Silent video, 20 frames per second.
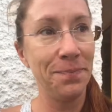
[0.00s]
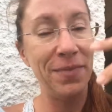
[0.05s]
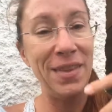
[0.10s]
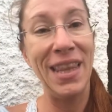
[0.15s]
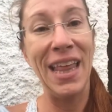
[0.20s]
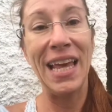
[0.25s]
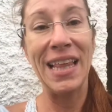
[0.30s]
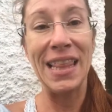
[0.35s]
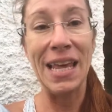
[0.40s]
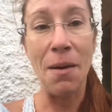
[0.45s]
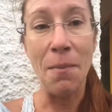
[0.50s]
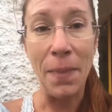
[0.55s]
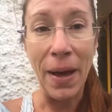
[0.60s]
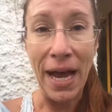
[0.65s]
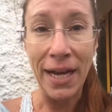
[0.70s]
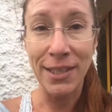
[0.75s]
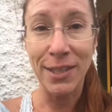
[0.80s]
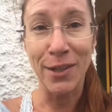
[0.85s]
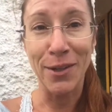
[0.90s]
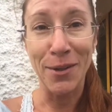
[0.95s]
like the
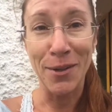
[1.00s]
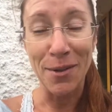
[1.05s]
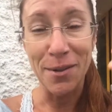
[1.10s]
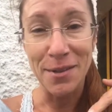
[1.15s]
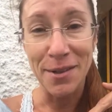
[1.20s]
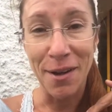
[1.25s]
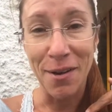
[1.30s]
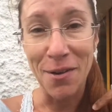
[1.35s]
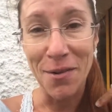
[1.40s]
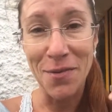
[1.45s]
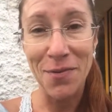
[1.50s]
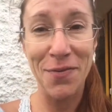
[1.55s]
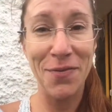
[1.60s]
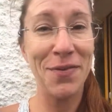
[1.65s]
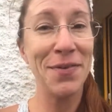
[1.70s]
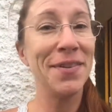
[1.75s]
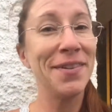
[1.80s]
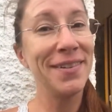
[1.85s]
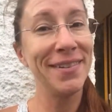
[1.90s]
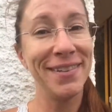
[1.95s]
ambassadors
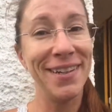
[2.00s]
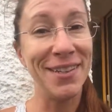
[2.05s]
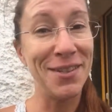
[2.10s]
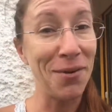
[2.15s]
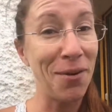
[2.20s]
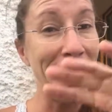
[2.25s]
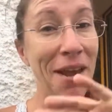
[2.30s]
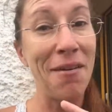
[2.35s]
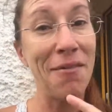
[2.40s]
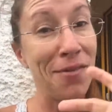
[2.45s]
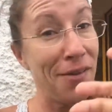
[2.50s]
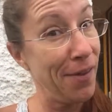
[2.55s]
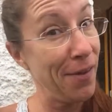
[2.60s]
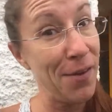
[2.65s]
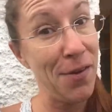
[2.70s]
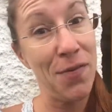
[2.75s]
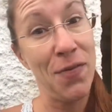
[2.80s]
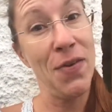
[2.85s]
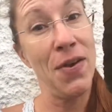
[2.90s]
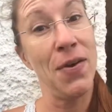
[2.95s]
of it's okay to feel how
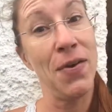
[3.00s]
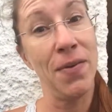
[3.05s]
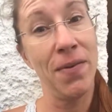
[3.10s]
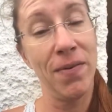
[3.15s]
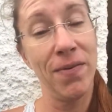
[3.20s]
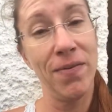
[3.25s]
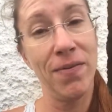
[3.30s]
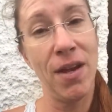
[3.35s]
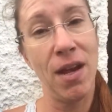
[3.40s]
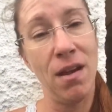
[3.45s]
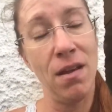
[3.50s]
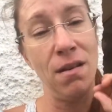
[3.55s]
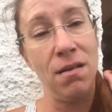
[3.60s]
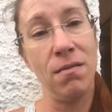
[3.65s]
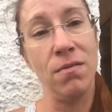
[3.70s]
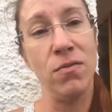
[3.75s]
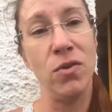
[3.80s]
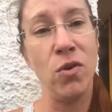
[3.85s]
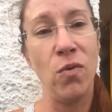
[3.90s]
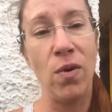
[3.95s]
you feel
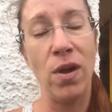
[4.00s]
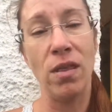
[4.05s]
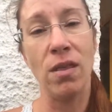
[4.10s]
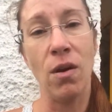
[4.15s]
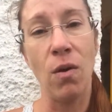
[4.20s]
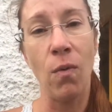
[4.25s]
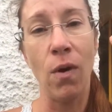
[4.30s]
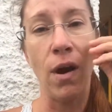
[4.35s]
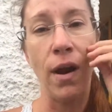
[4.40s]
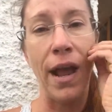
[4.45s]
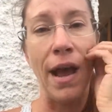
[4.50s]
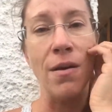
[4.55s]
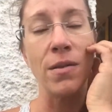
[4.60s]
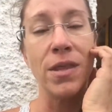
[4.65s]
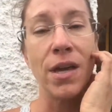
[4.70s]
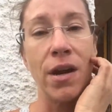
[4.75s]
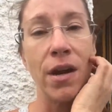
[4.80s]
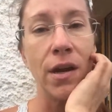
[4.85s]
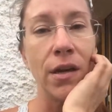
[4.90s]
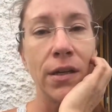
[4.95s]
and doing their work out
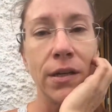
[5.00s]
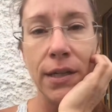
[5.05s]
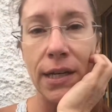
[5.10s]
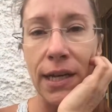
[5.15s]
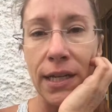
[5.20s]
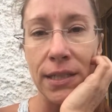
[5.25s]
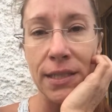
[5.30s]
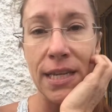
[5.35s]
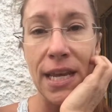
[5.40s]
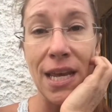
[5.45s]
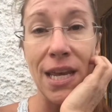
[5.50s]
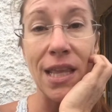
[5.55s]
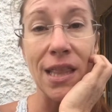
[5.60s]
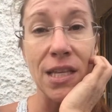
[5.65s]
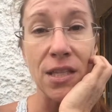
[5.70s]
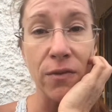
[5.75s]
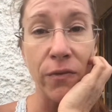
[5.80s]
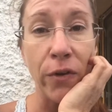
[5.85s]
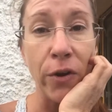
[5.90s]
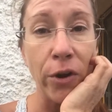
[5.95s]
there and taking
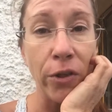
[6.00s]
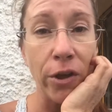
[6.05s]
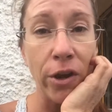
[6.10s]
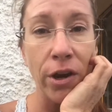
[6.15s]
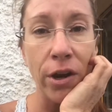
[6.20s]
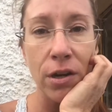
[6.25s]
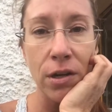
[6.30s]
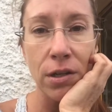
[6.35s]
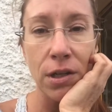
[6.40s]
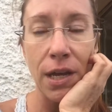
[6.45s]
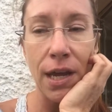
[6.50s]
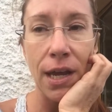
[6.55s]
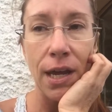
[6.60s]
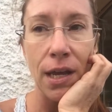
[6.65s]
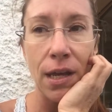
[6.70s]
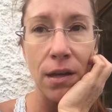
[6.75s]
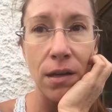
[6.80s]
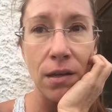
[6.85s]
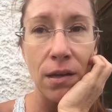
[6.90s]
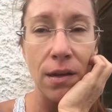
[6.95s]
this further.
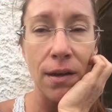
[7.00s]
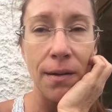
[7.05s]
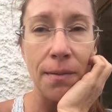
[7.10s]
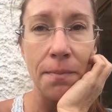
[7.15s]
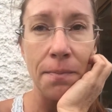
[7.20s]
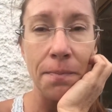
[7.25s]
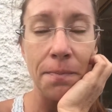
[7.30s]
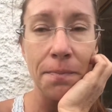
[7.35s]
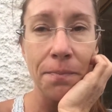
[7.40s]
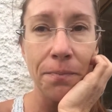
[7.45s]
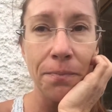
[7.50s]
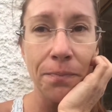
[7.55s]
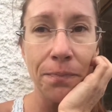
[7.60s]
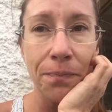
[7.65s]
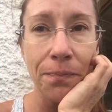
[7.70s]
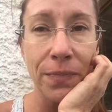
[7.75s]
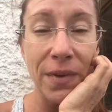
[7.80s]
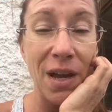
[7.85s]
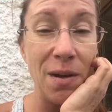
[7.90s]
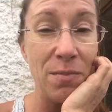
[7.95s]
And
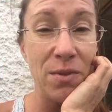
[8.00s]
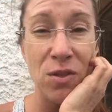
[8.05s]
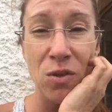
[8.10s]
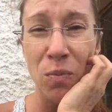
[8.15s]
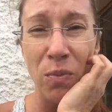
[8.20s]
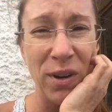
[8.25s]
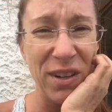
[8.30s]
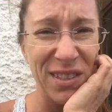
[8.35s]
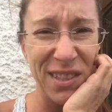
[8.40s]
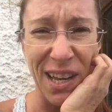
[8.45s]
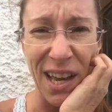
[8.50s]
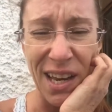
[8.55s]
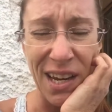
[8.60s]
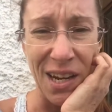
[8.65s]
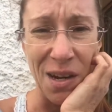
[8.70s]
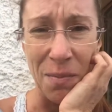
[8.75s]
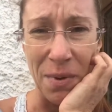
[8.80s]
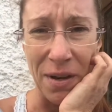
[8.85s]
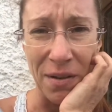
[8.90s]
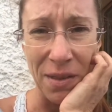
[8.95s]
um, I'm super
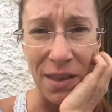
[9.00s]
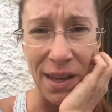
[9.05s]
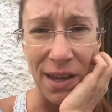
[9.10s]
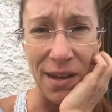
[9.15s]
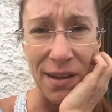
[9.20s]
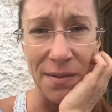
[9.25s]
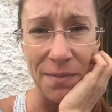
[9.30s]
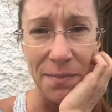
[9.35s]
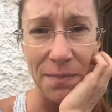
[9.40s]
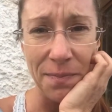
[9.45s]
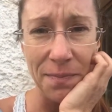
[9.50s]
excited about that.